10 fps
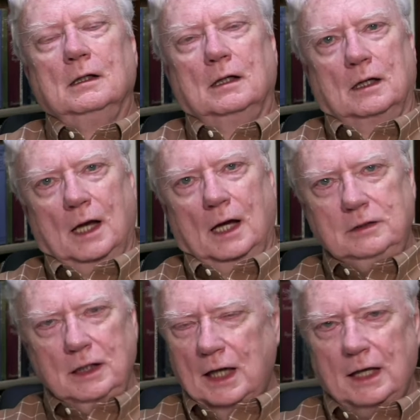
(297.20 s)
In
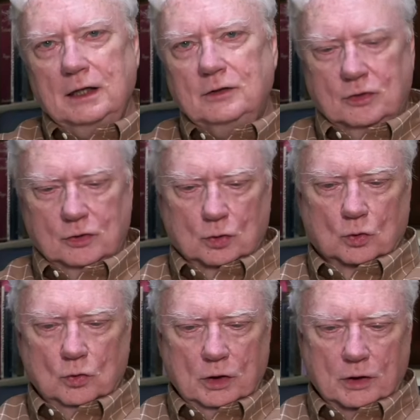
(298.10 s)

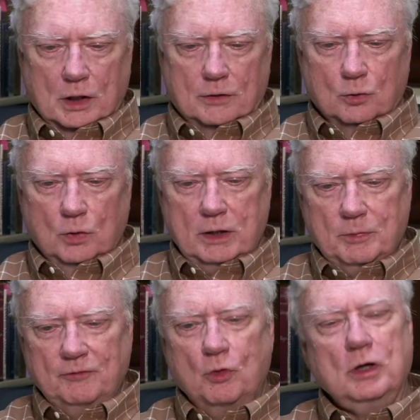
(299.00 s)
1982, the week
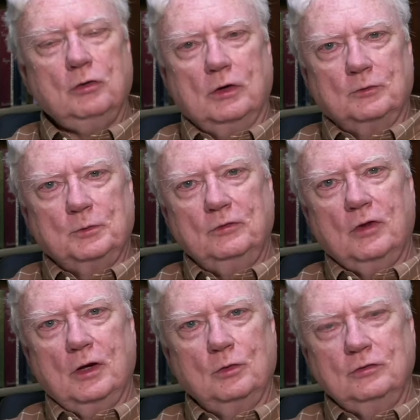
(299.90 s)
before Christmas,
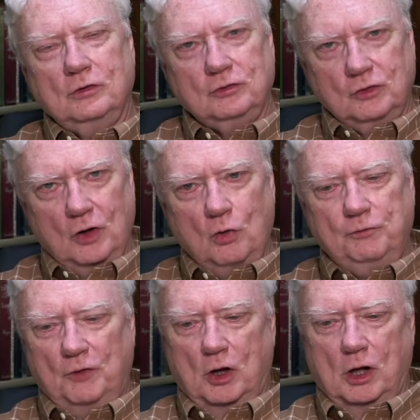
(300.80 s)
there was a
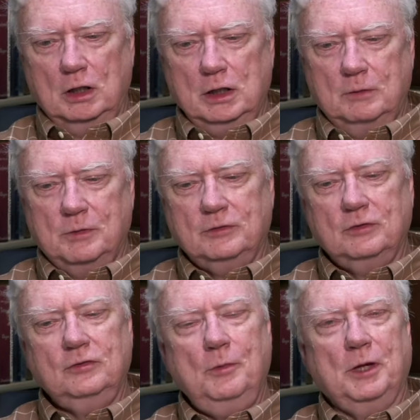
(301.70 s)
snowfall in
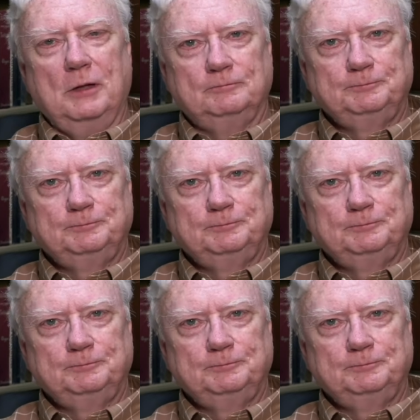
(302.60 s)
Mississippi.